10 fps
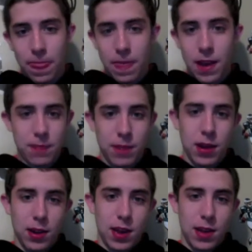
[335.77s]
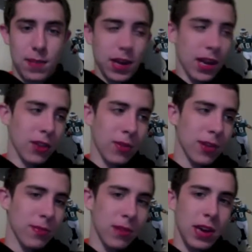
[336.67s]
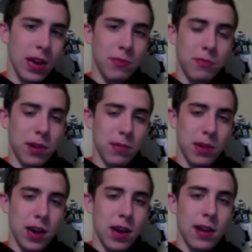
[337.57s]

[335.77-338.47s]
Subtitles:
I mean, am I gonna get to watch many games? Probably not.